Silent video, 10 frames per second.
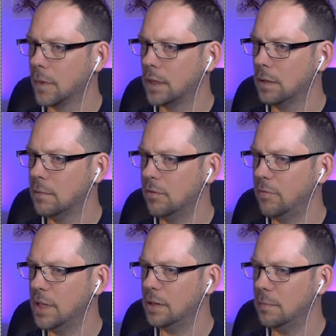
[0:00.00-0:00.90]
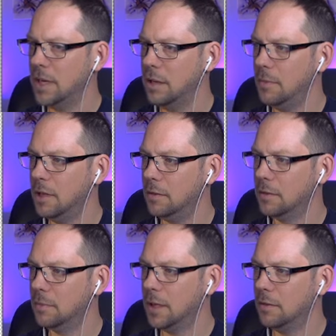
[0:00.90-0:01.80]
I seem to have missed a bit in the middle
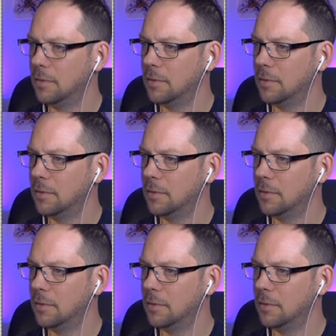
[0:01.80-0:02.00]
somehow.